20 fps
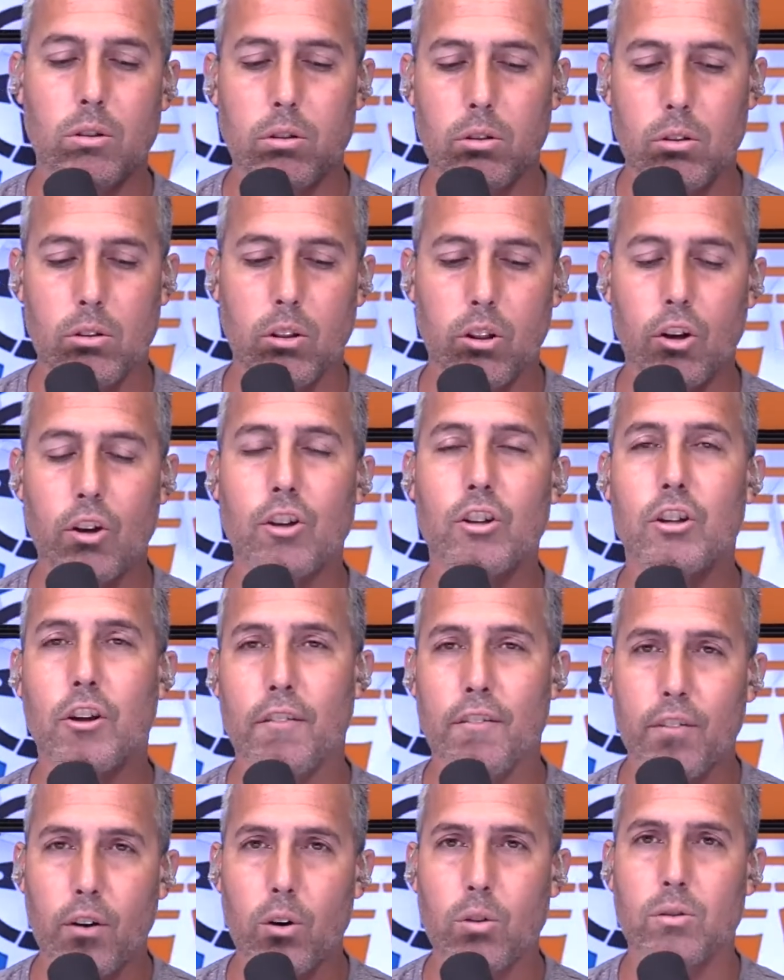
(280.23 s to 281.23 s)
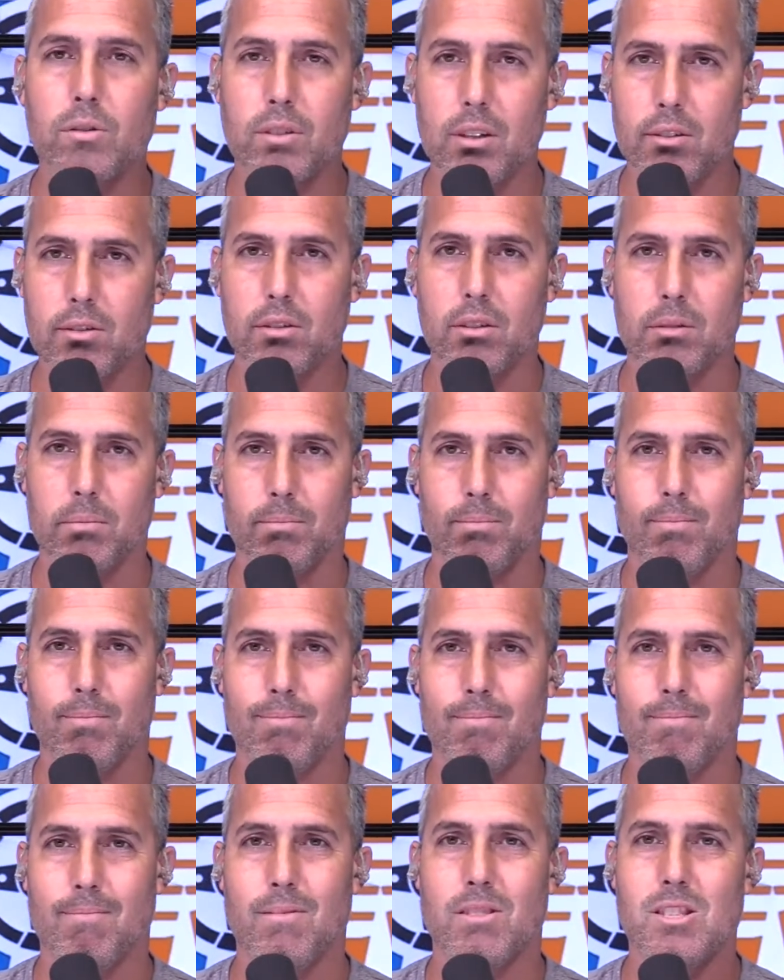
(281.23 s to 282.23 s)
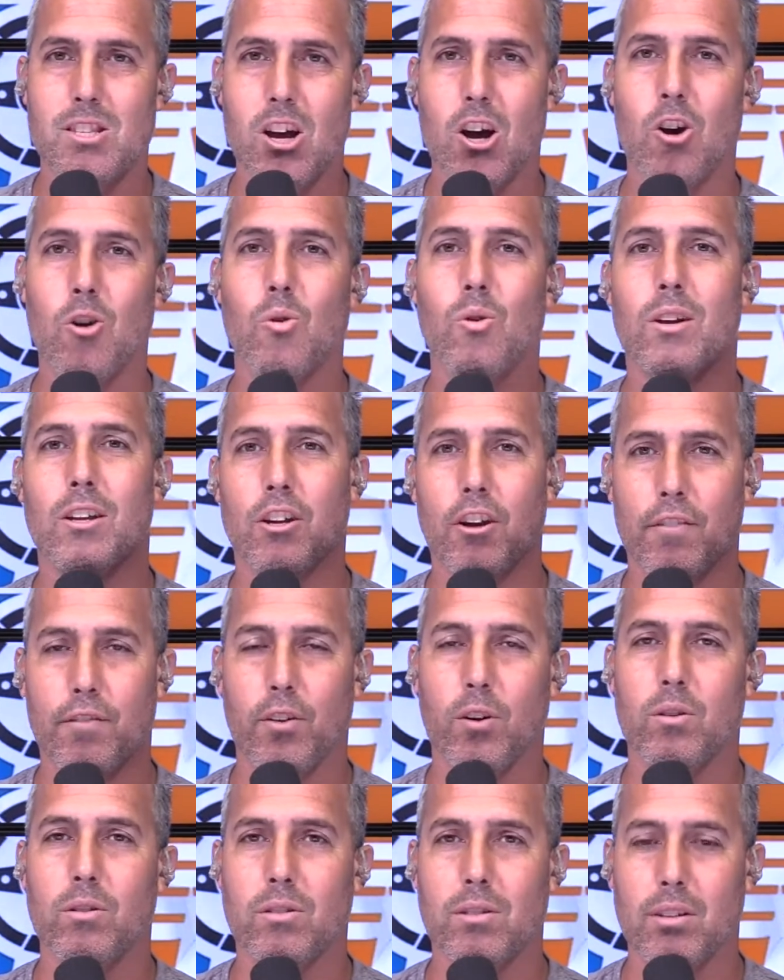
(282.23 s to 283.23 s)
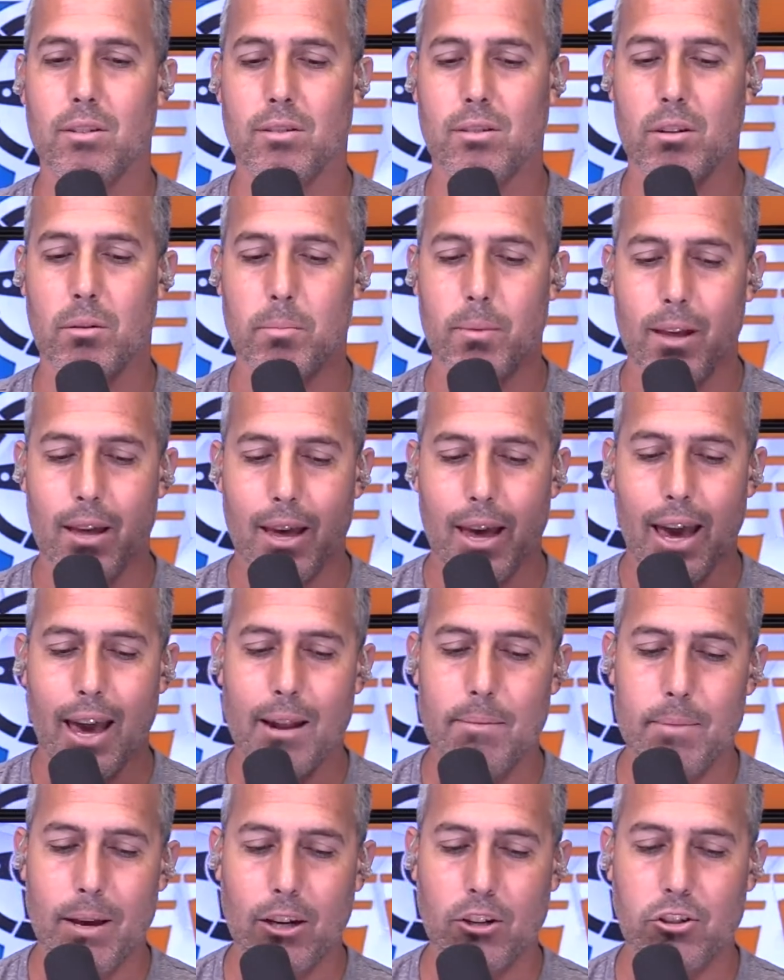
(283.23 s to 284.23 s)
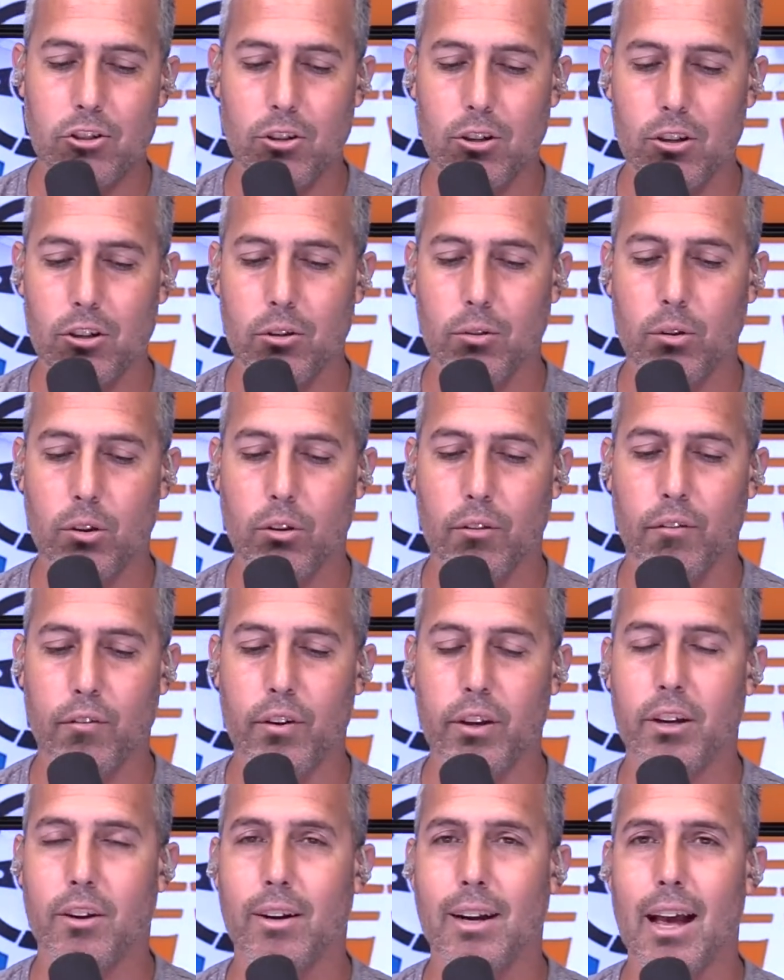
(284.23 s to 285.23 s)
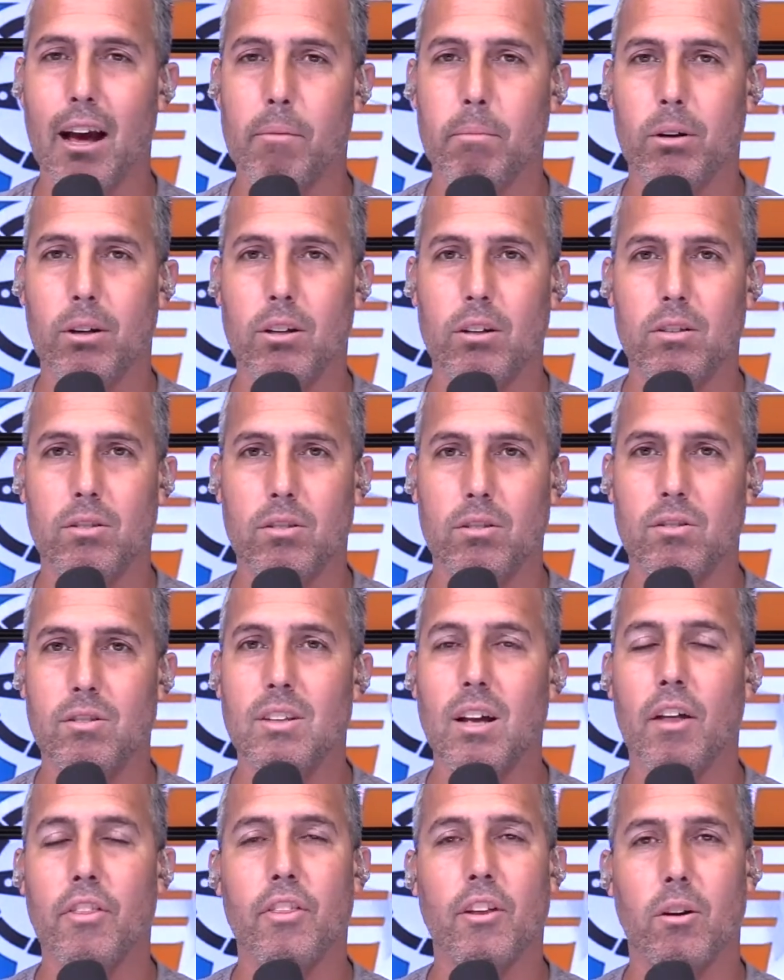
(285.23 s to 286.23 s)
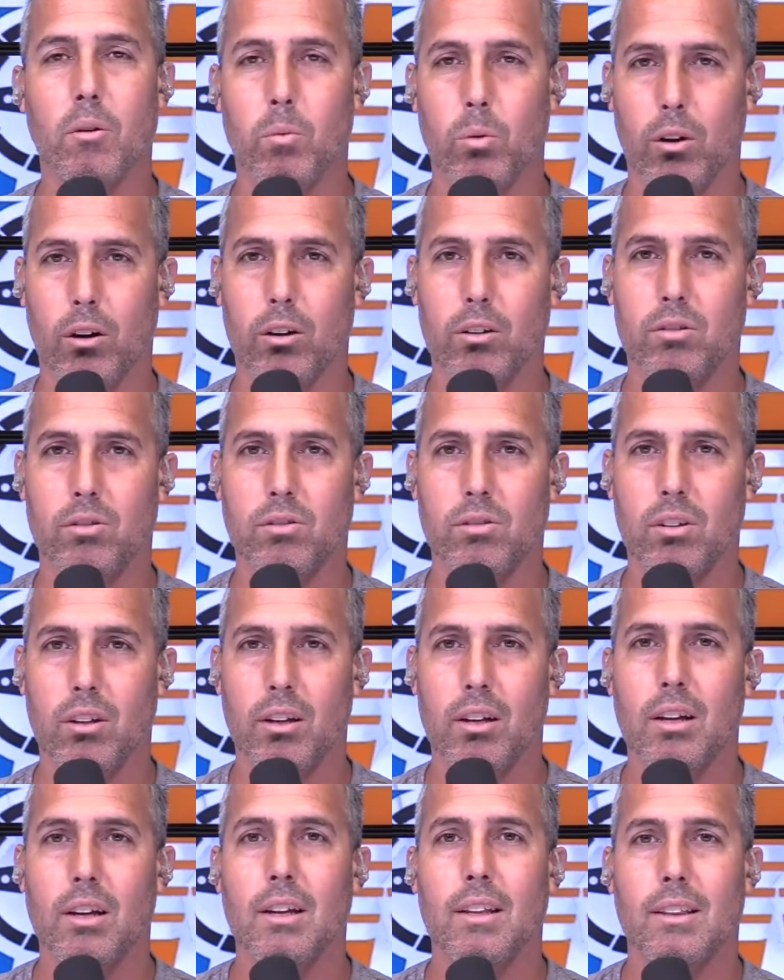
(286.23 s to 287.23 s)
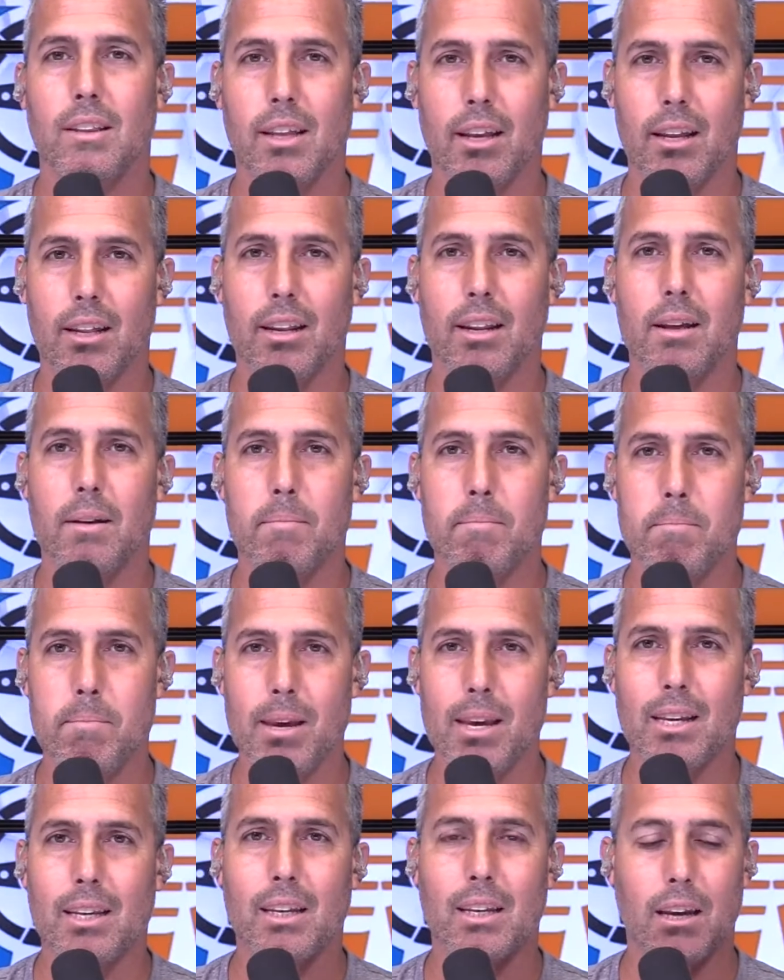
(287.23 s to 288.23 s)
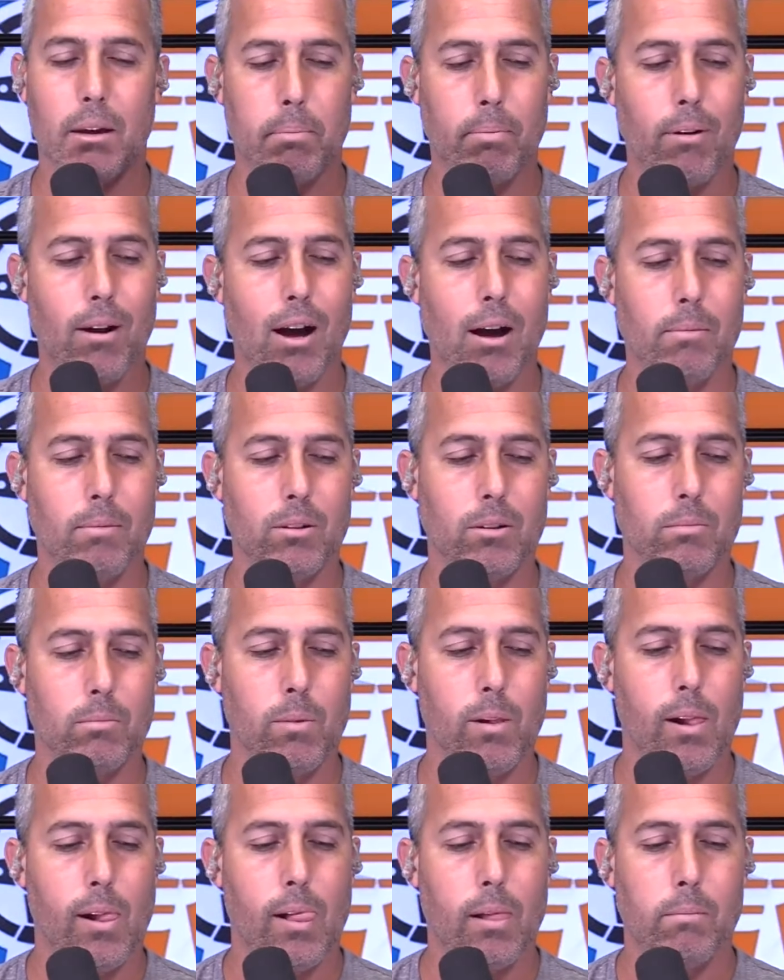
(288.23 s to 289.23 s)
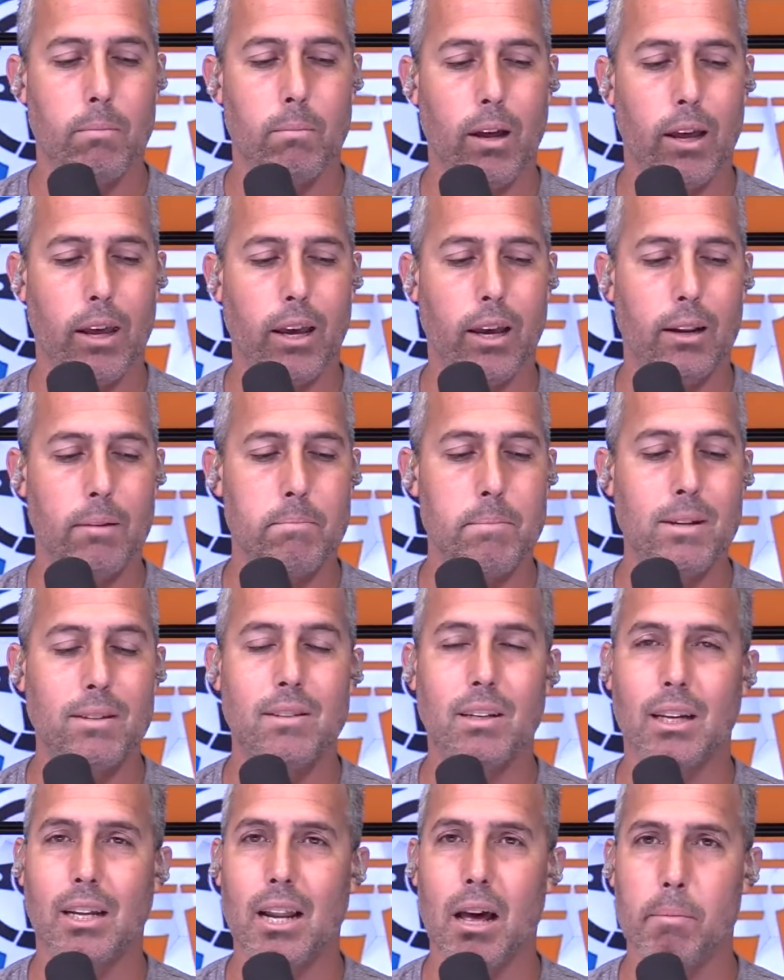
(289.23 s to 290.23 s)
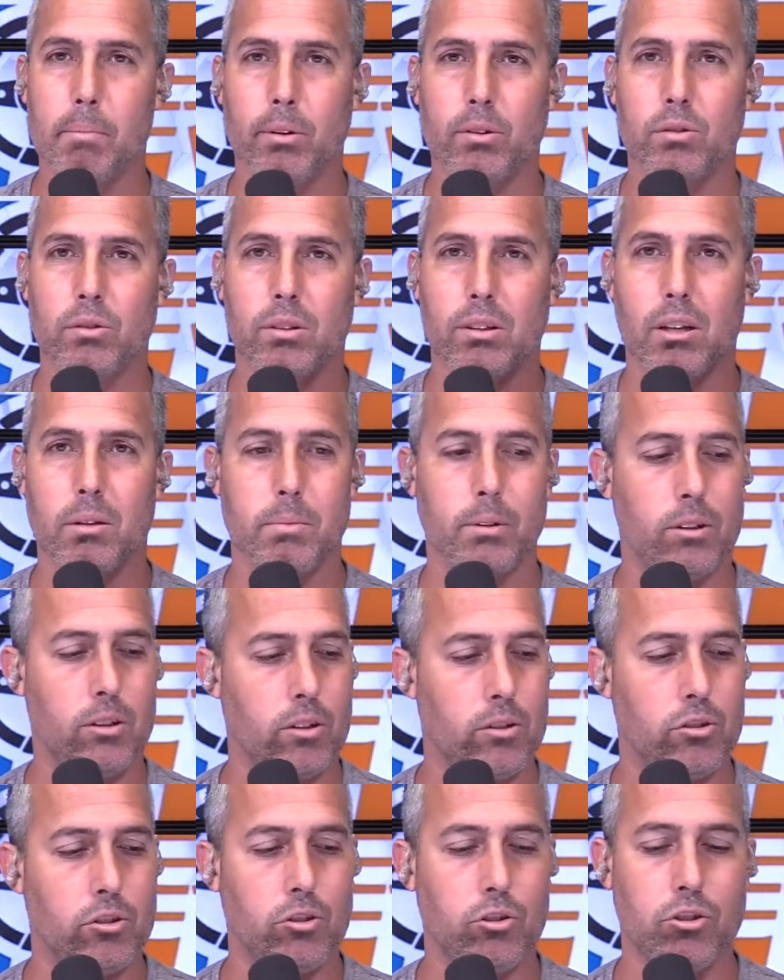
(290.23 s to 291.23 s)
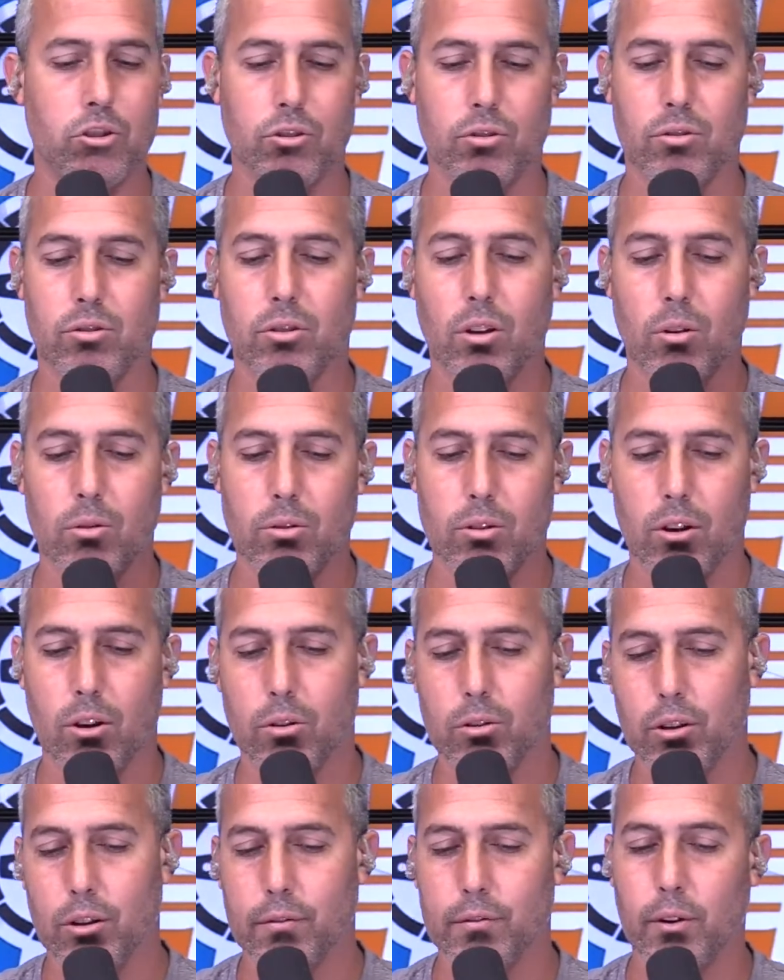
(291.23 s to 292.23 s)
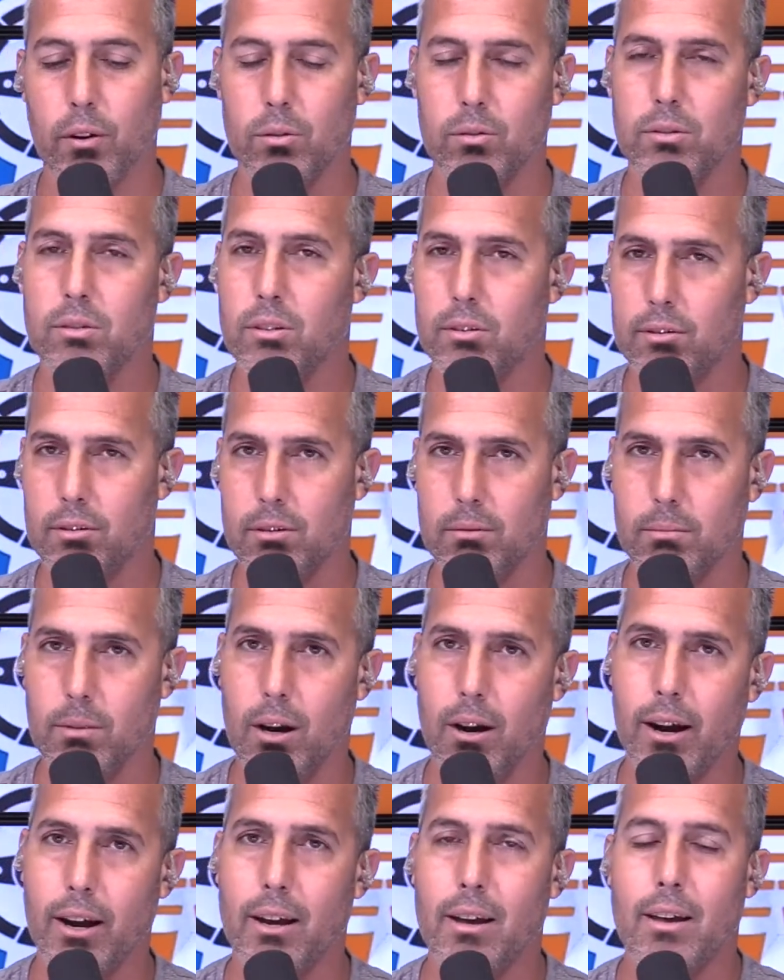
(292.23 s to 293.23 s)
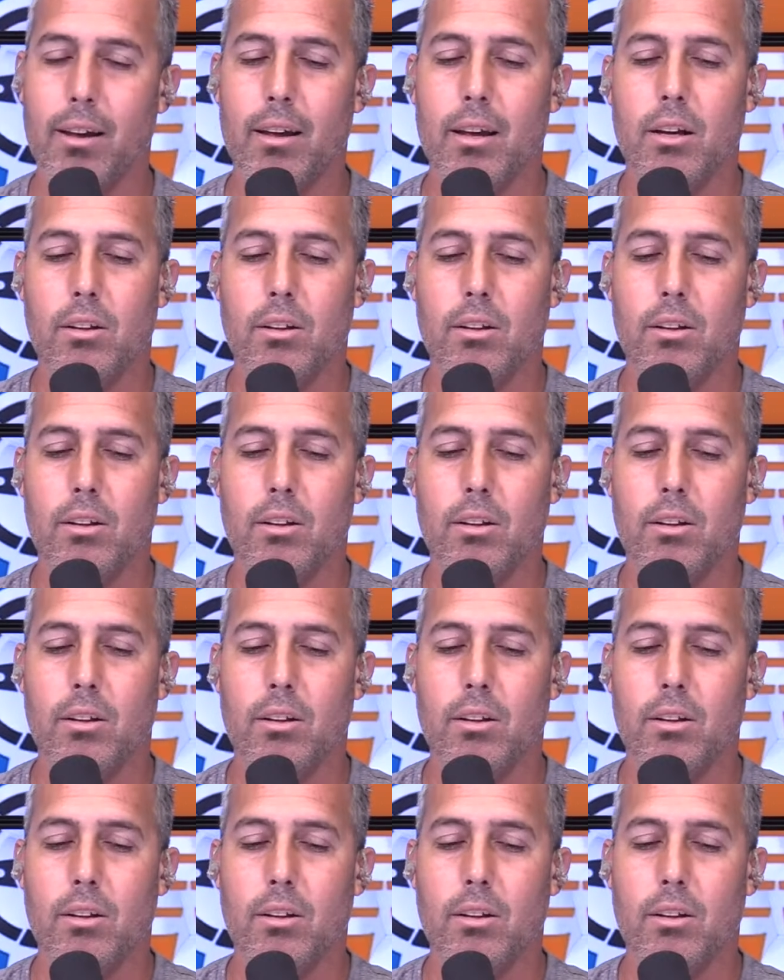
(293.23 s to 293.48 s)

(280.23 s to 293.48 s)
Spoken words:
learn your phone system, know your phone system, and make sure you figure it out, because there's nothing worse than making a problem and missing an opportunity because you just don't know your phone system. All right.